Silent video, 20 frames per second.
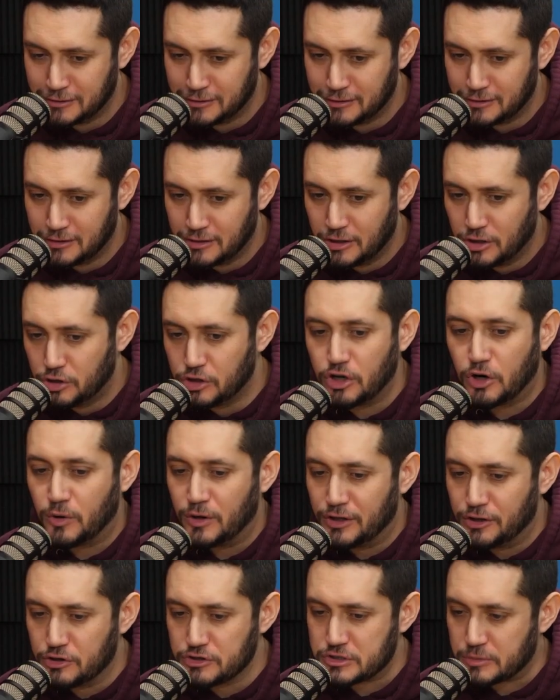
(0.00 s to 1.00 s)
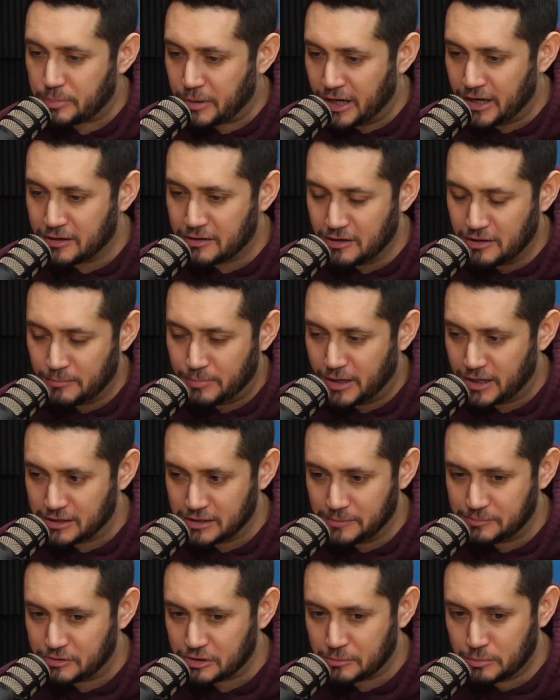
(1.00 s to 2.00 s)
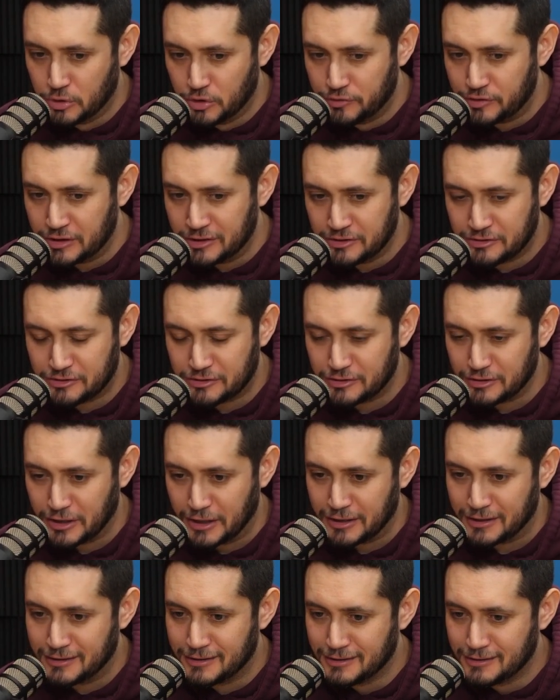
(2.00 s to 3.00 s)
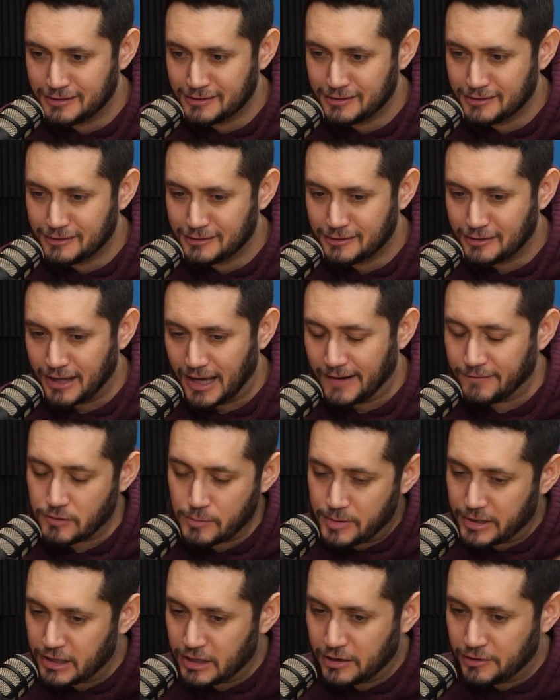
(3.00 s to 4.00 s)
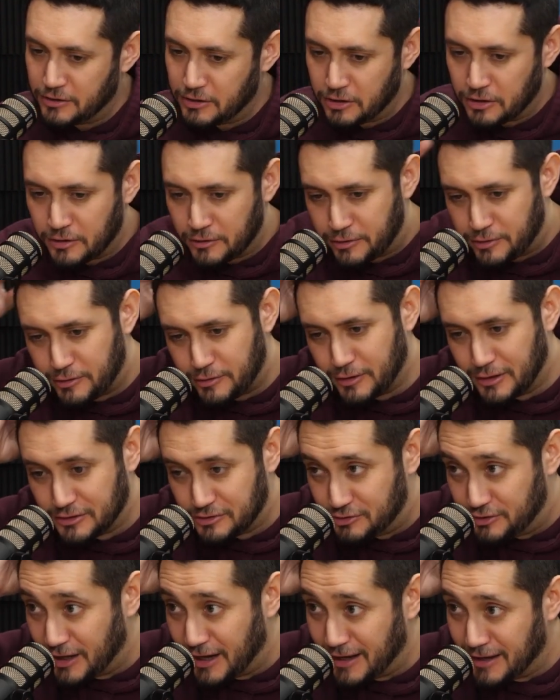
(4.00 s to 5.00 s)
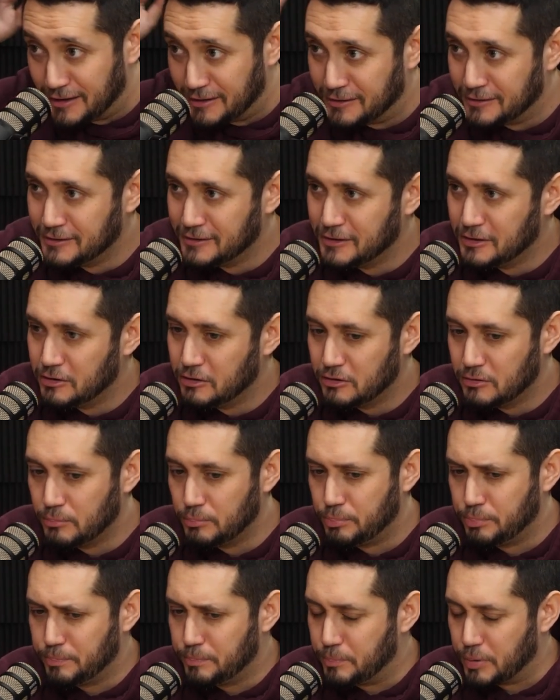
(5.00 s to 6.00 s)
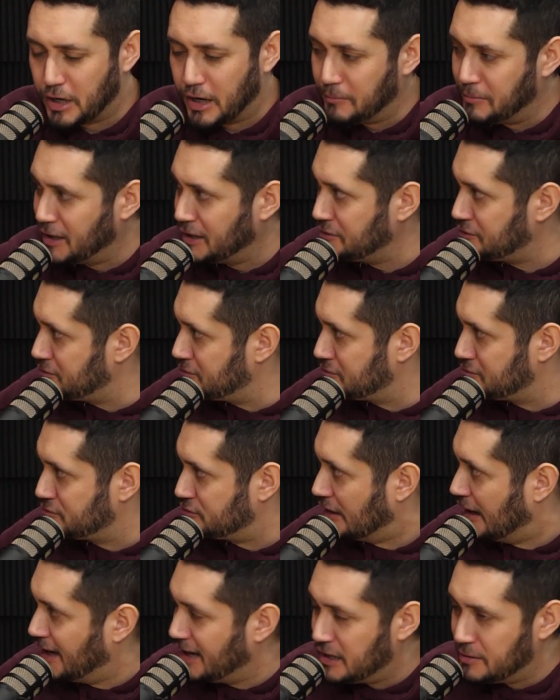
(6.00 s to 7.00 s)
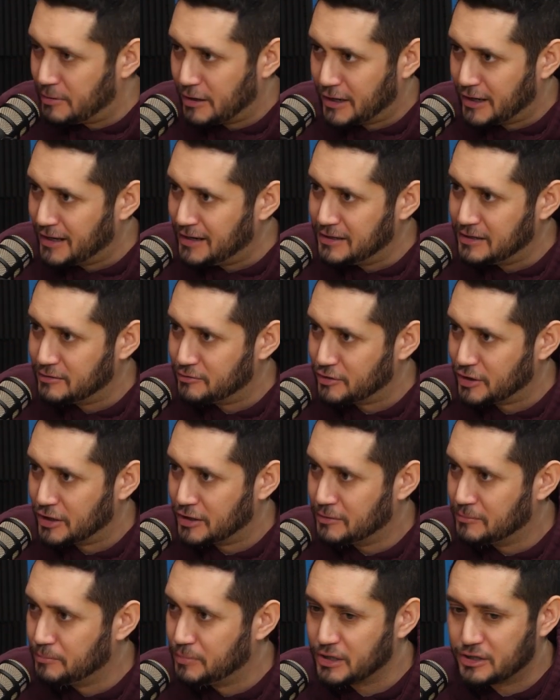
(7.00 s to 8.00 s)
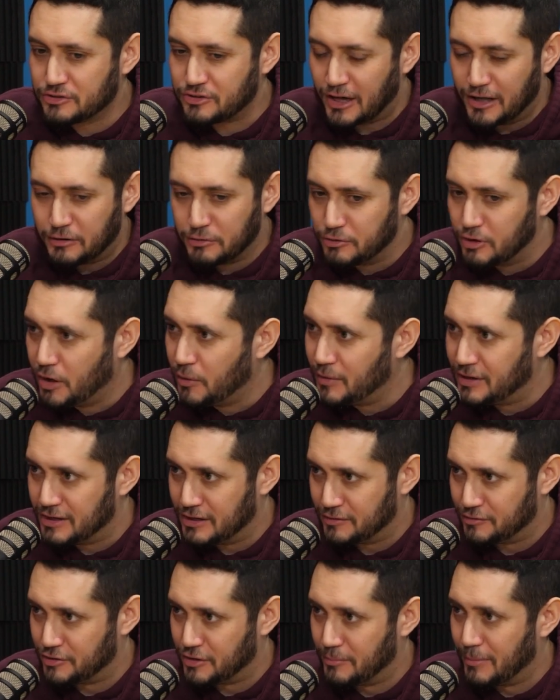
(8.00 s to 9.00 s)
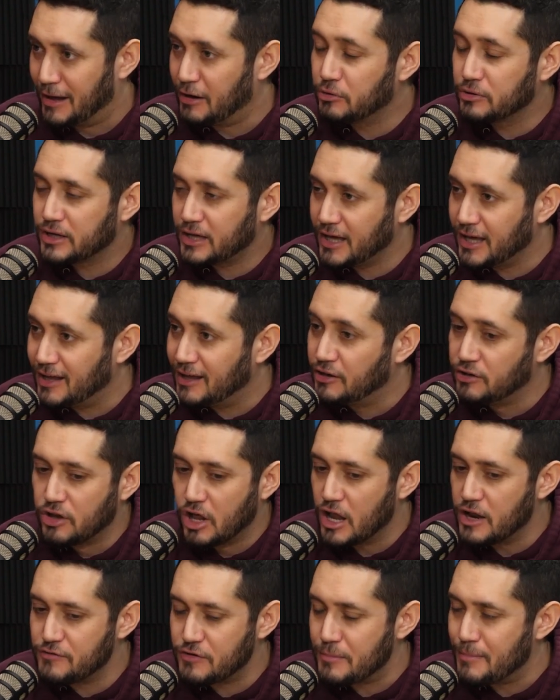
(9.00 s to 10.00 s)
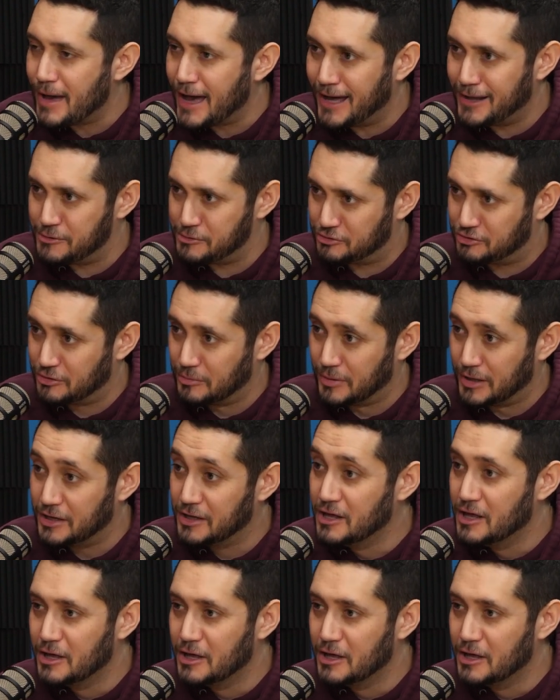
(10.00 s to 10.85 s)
in those apocalyptic movies, like everybody on the earth is dead. But I'm not sad about any of it because I don't know any of them. I don't care. None of it matters to me.